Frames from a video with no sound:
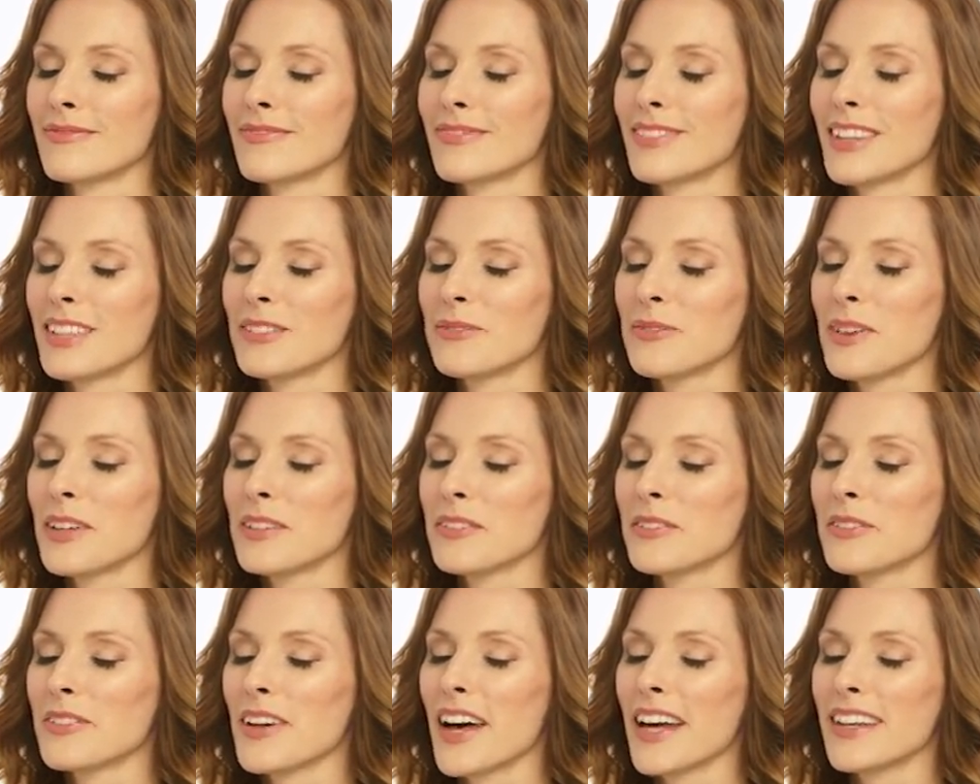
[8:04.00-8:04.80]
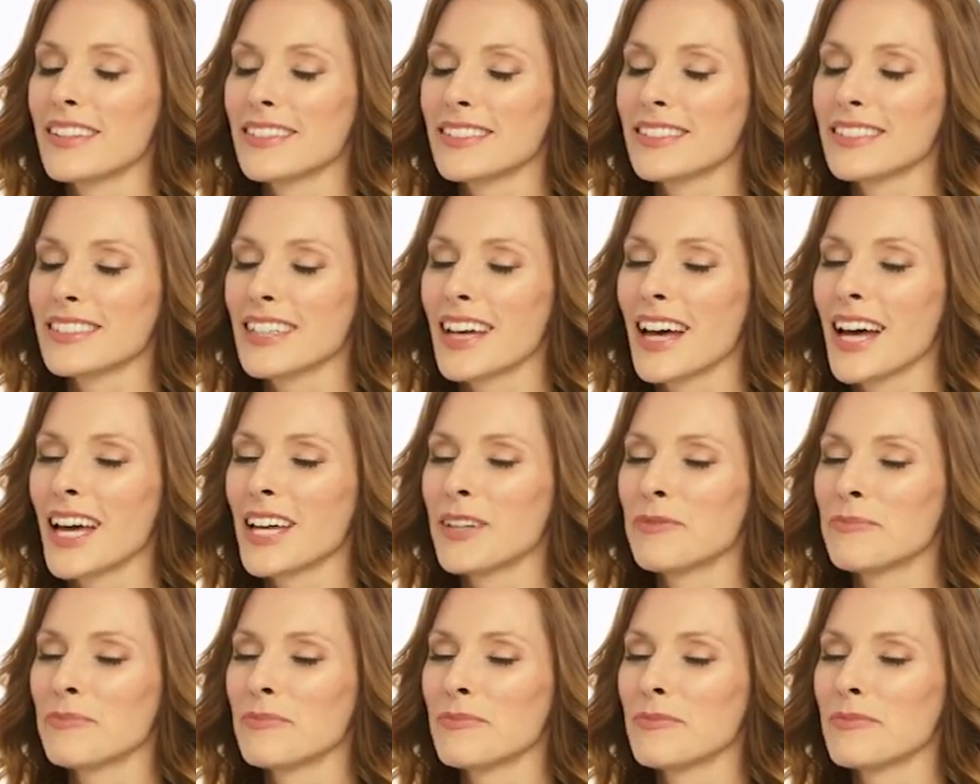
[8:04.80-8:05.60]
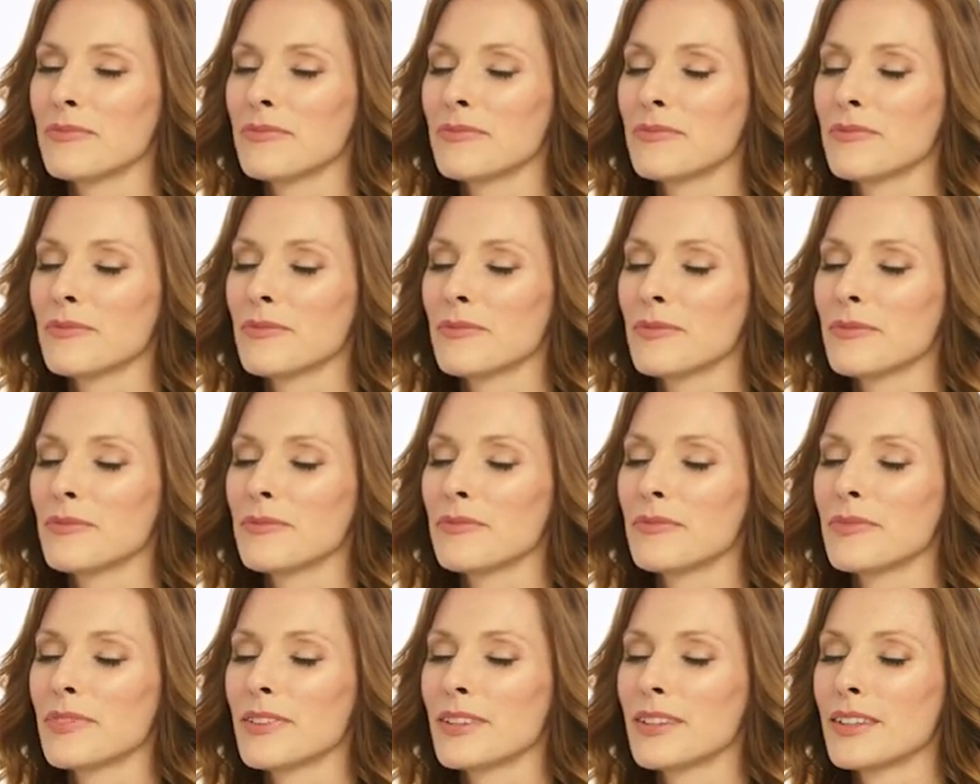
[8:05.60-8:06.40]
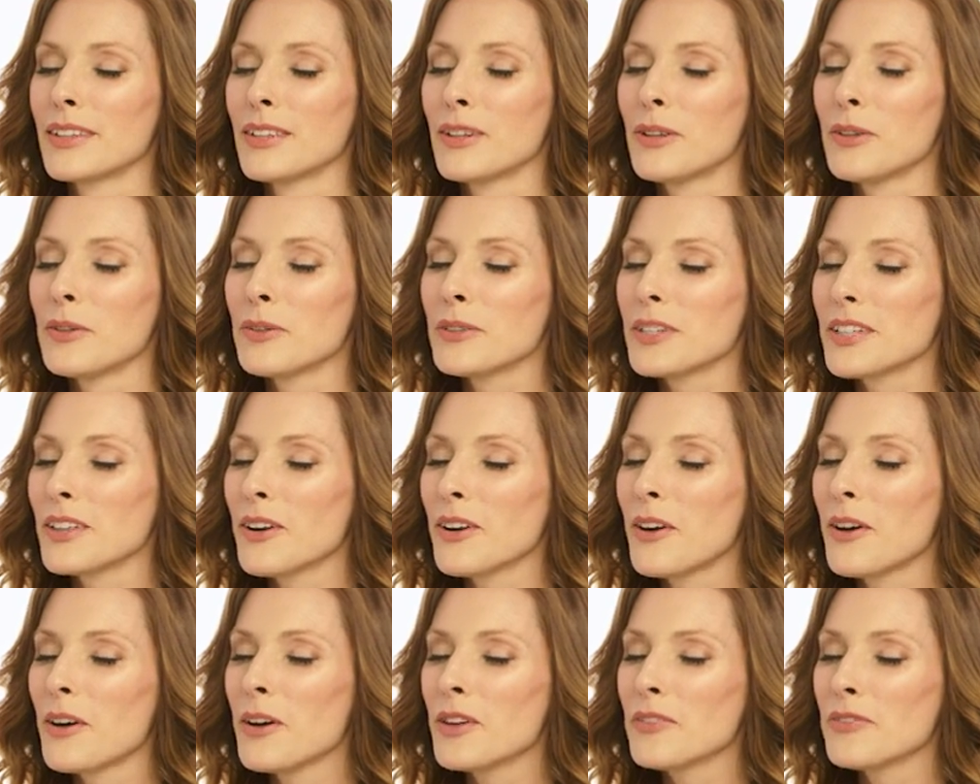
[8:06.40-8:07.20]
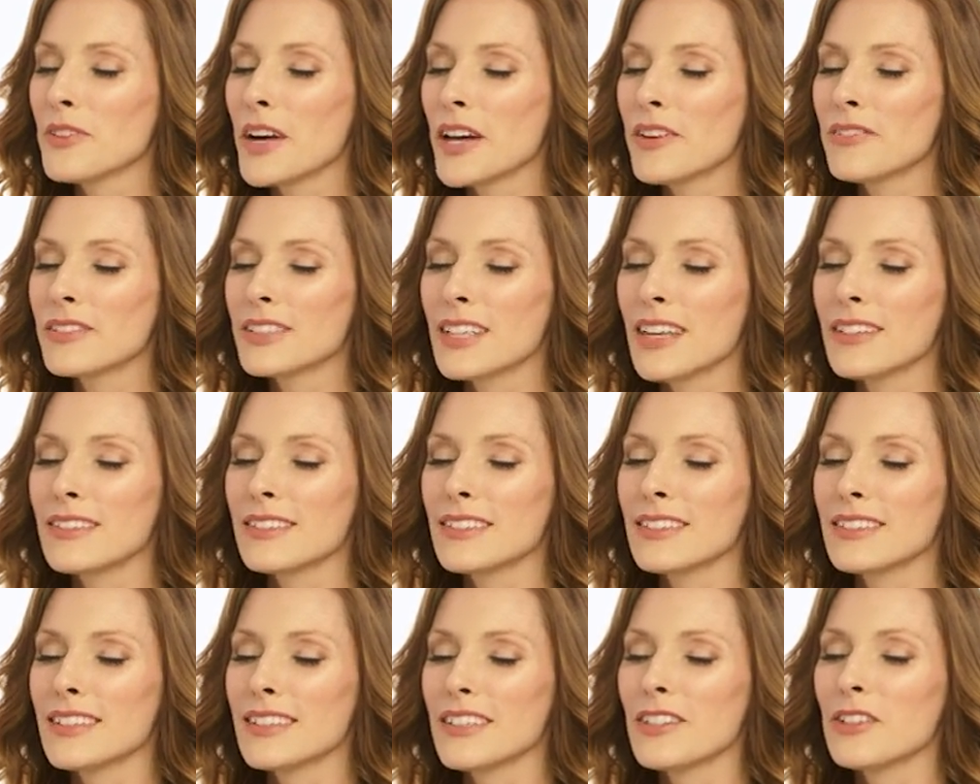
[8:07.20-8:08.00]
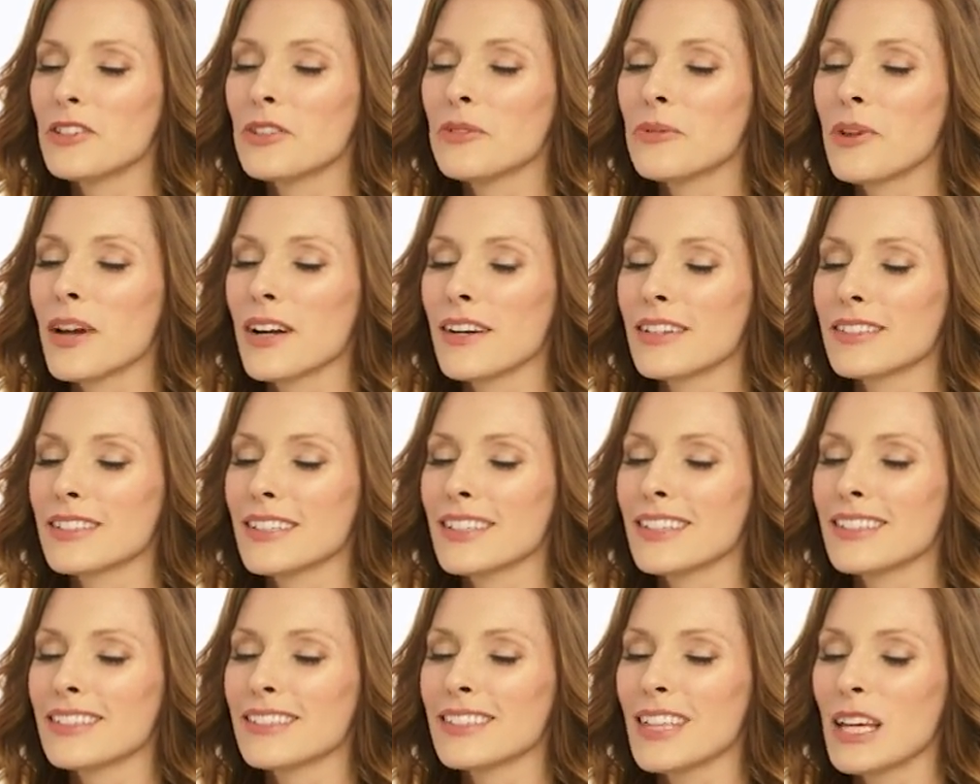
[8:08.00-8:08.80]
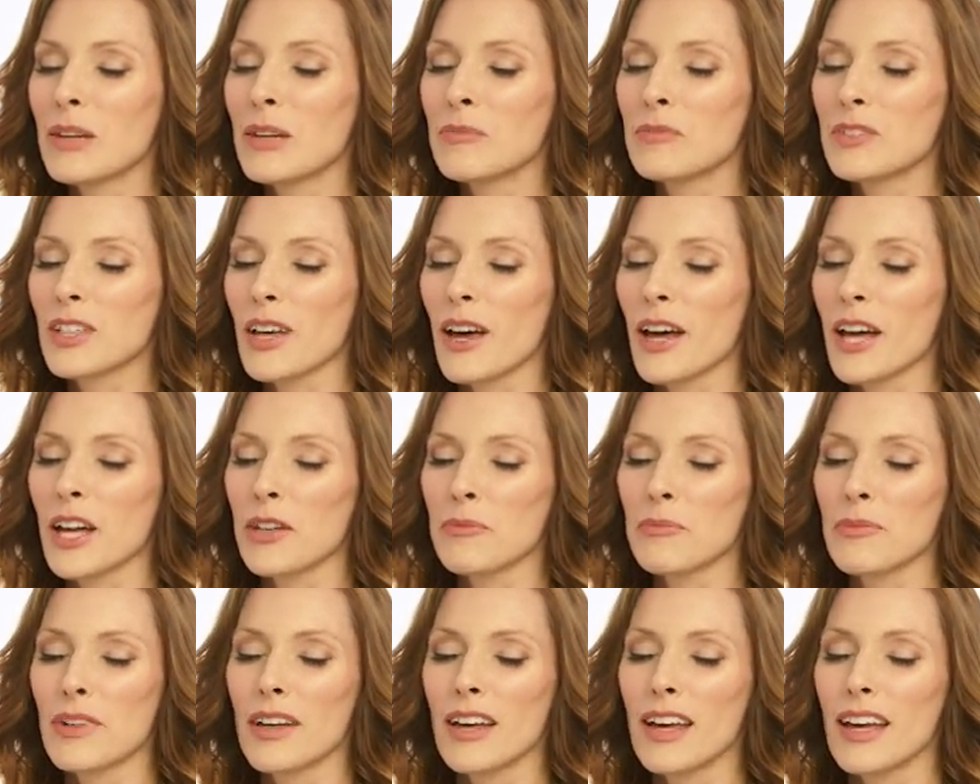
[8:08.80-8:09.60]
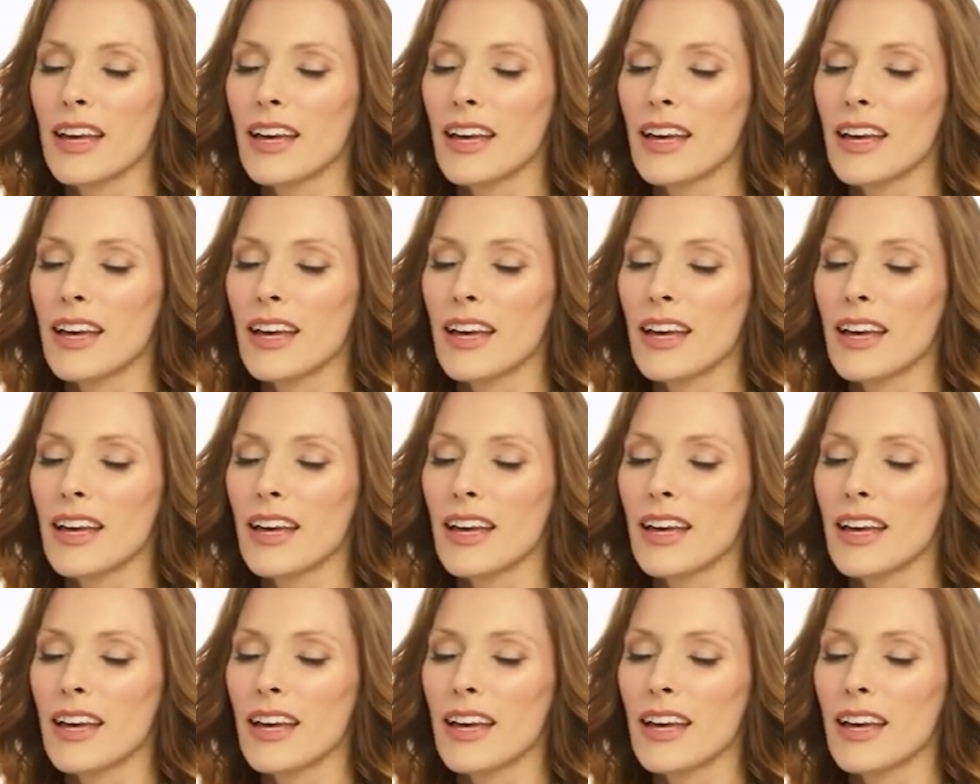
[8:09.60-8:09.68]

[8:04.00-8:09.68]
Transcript: And one final time, holding all 5 senses in your awareness at the same time.